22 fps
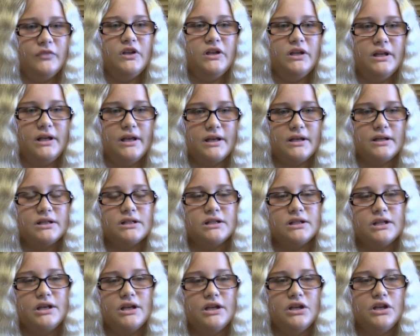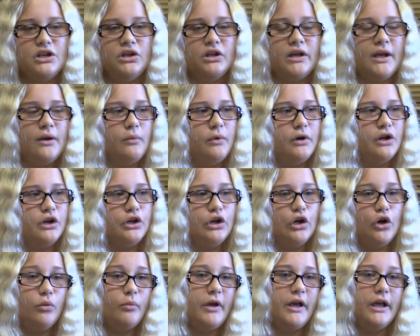Yes. You can't wear
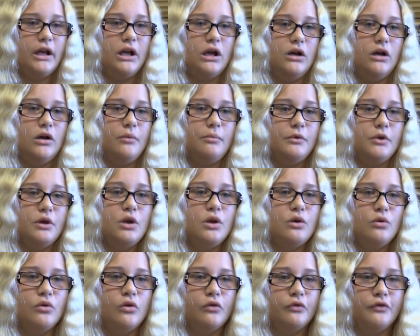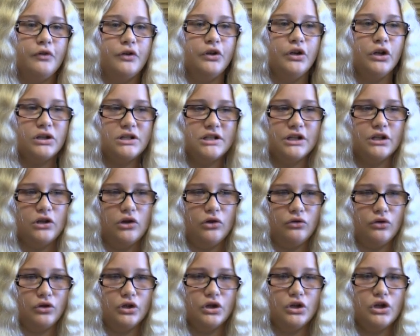no makeup. Well, if you're 13 and
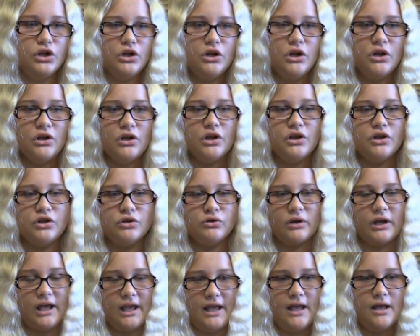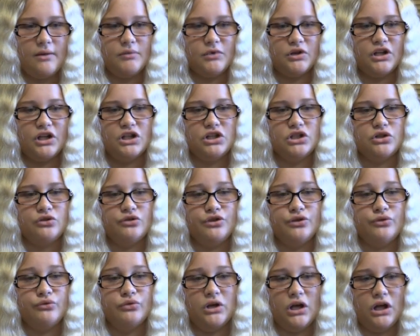older, you can, but they
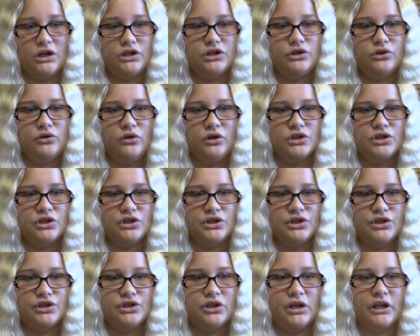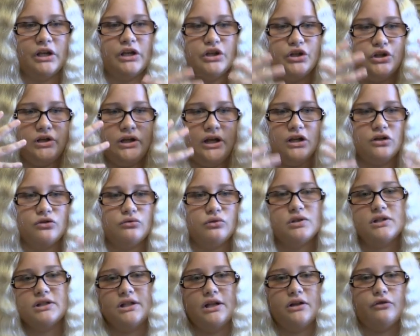choose you not to because you're just like your natural
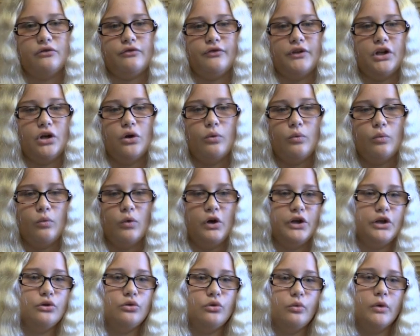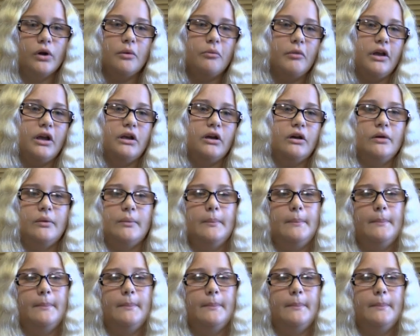self. They don't want you to wear makeup.